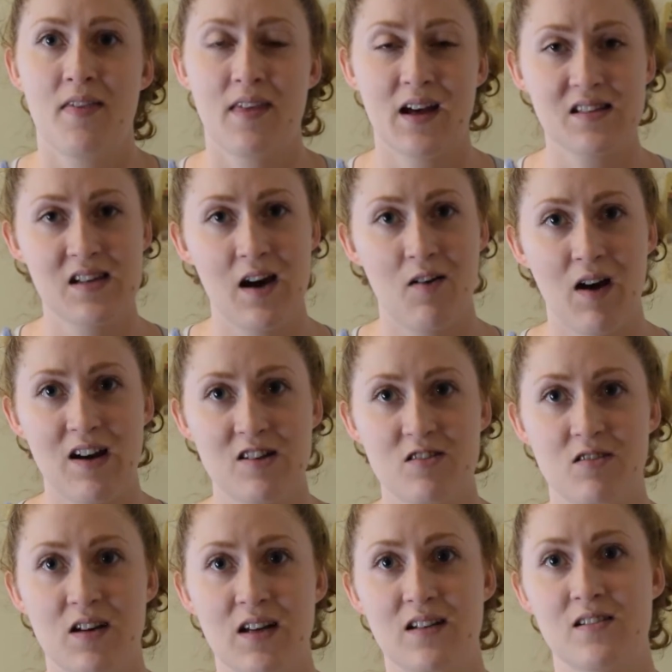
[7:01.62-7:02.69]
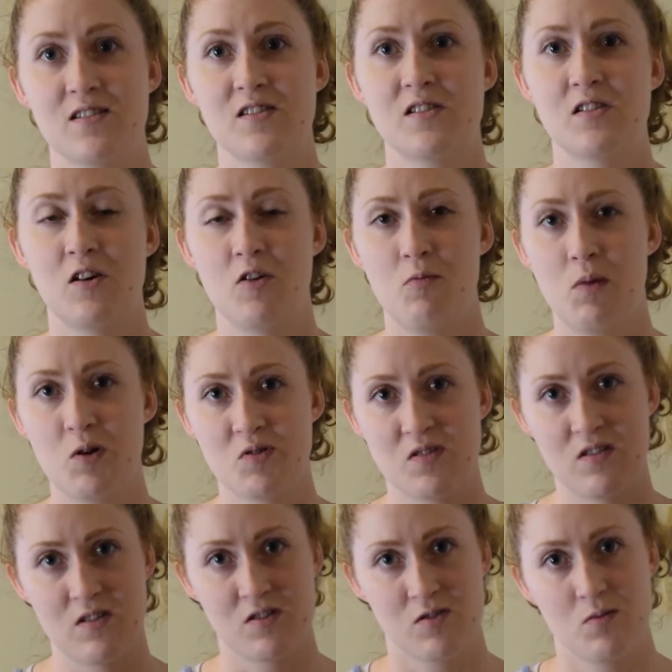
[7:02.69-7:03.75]
that's how I do it. Sew most
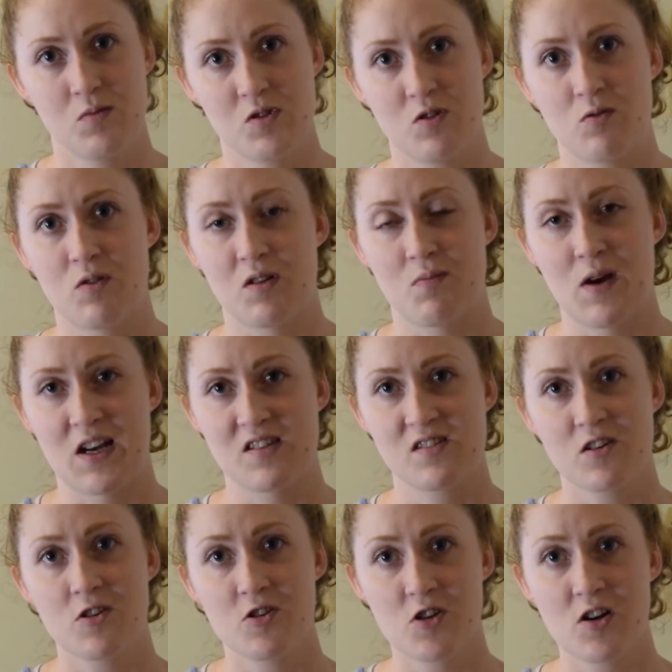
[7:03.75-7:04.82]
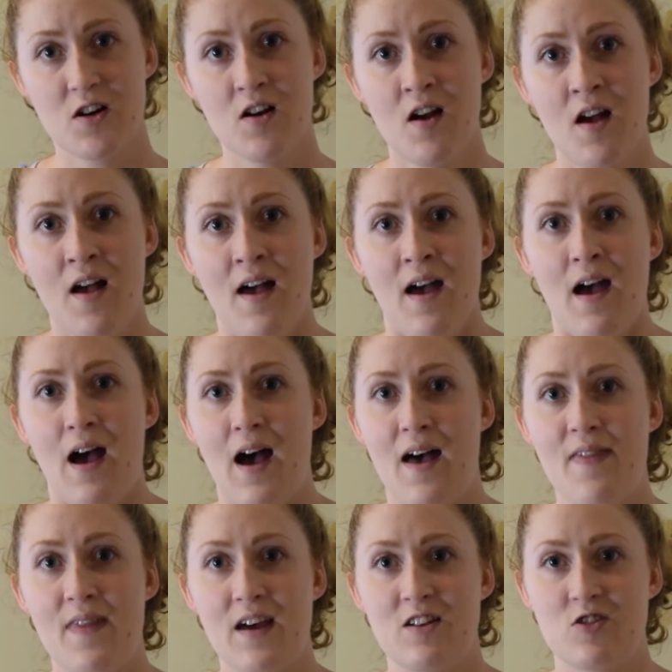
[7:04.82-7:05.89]
of the swimsuit with my serger,
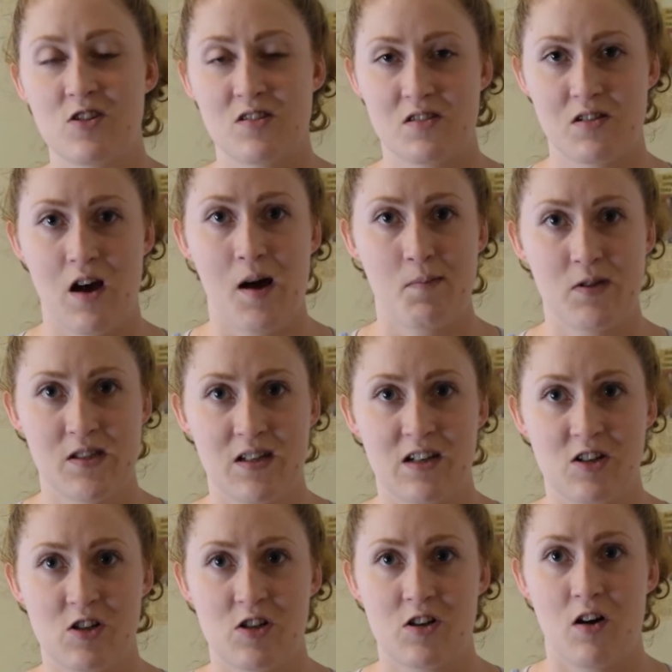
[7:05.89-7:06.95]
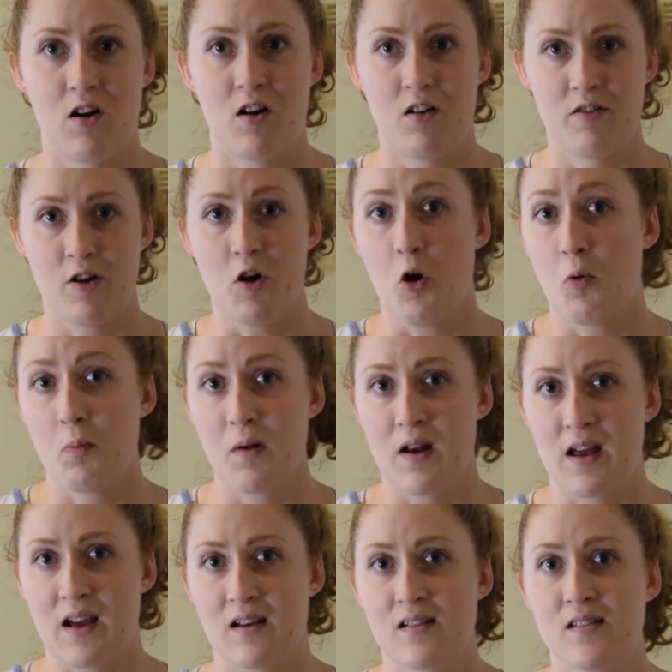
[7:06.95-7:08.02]
and then just top stitch all the
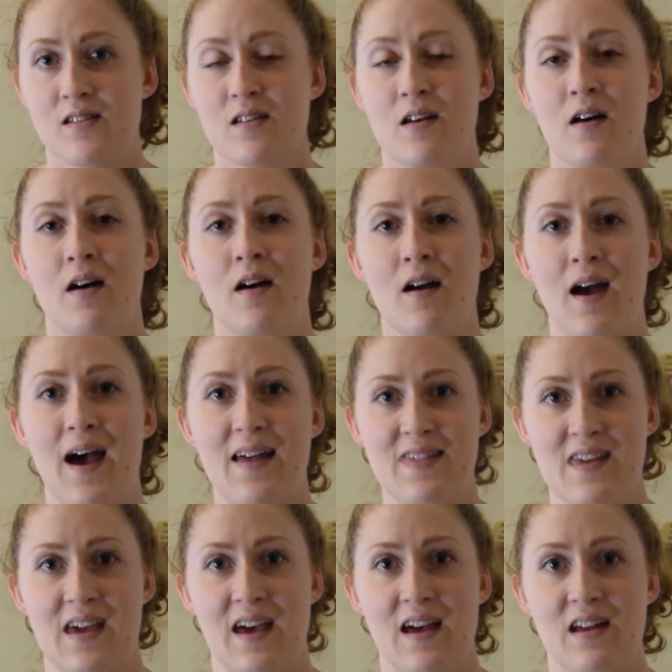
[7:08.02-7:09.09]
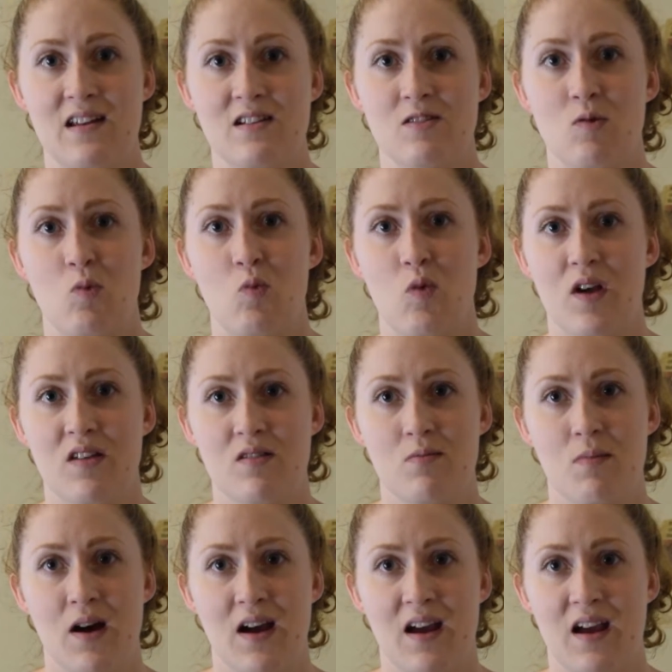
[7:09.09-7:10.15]
openings at the end with
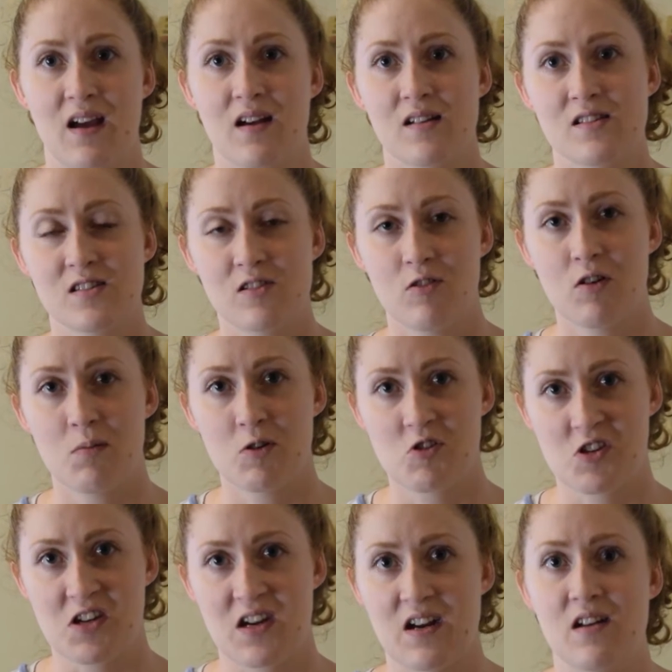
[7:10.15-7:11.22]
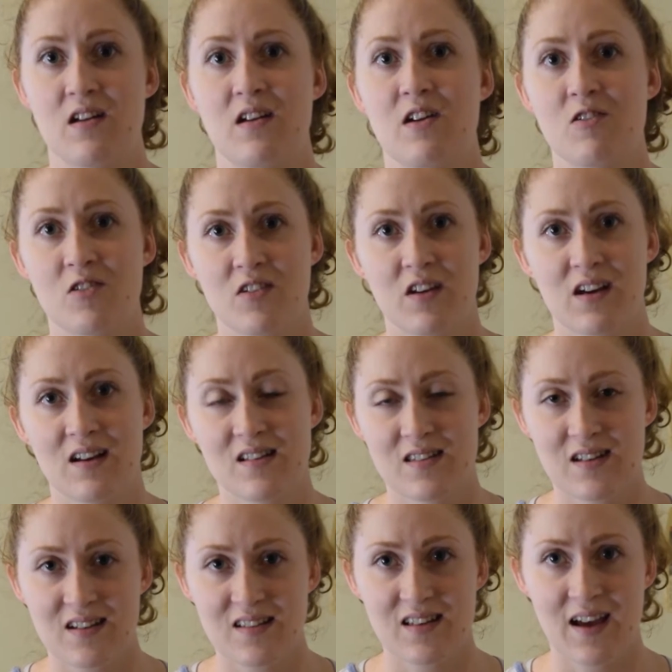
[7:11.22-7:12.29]
my sewing machine using a
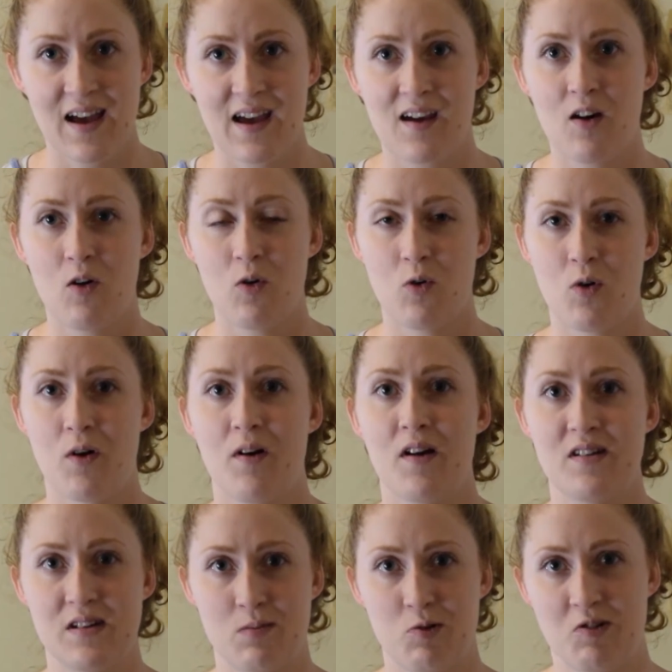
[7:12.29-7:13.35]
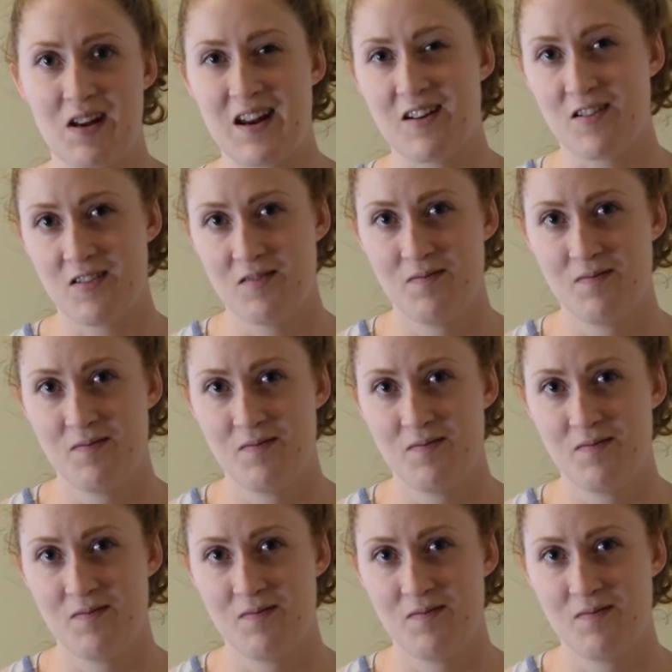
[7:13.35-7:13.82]
zigzag or a double needle.